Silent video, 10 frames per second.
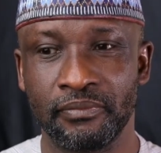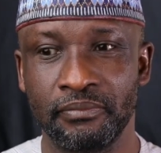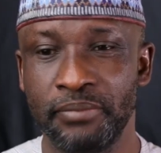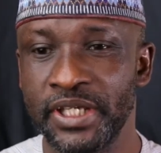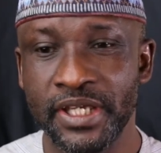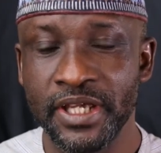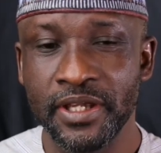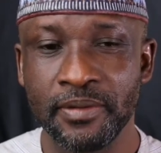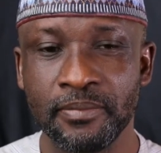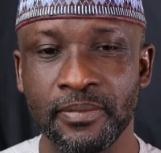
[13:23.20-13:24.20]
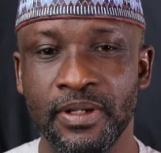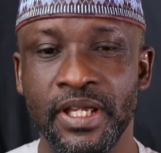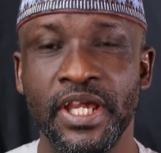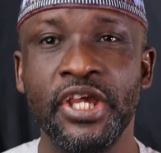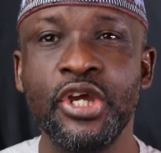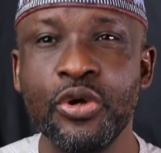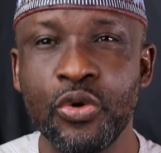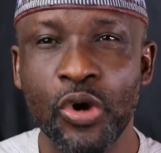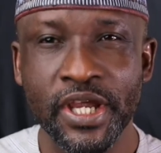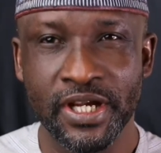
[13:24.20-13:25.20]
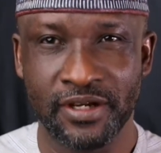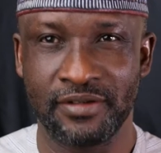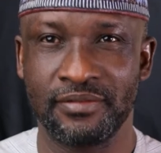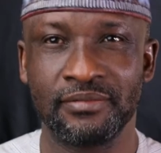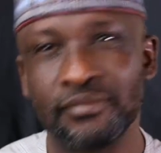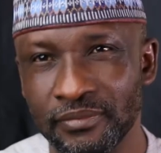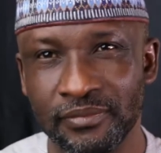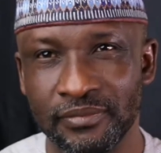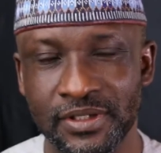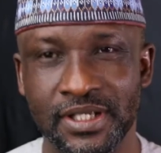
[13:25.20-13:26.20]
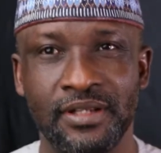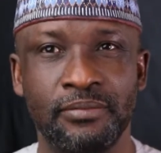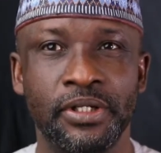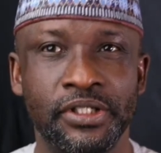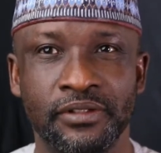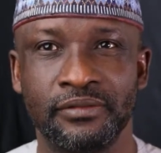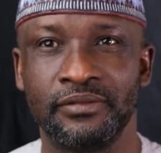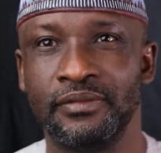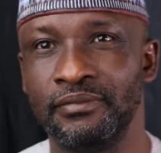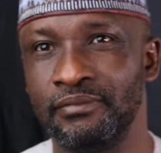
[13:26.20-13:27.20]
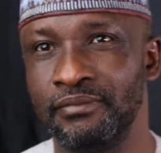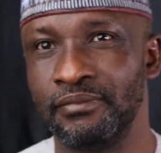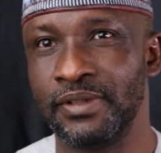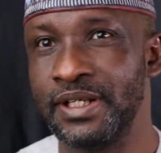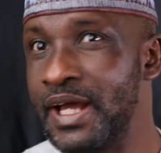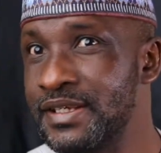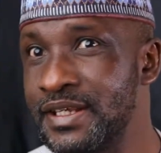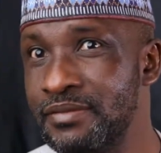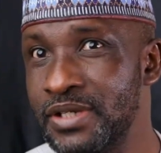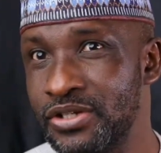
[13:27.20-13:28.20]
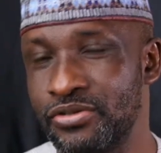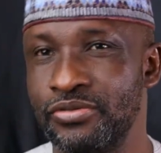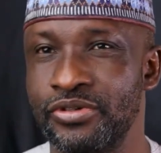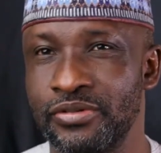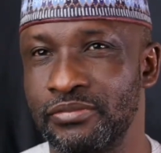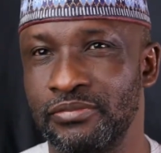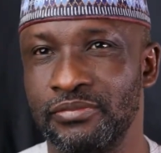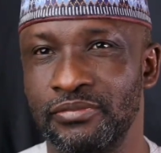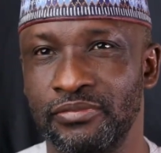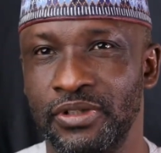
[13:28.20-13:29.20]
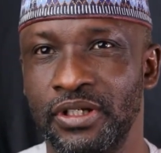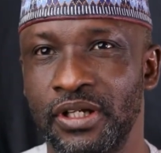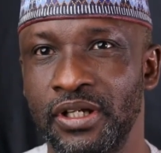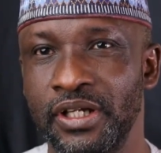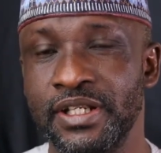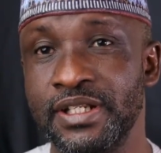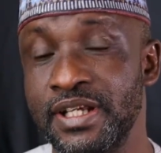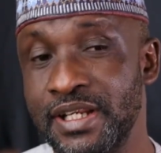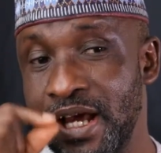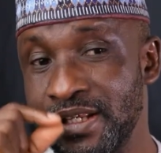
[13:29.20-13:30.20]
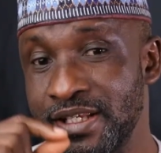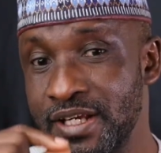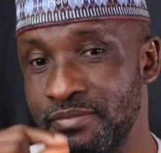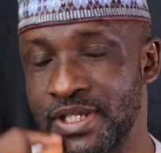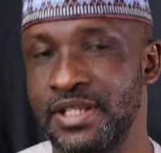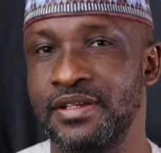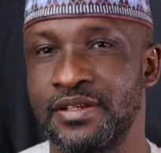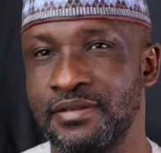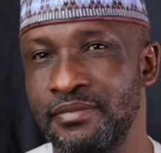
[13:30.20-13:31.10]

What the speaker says: became a heroic celebration in that same institution, in that same state.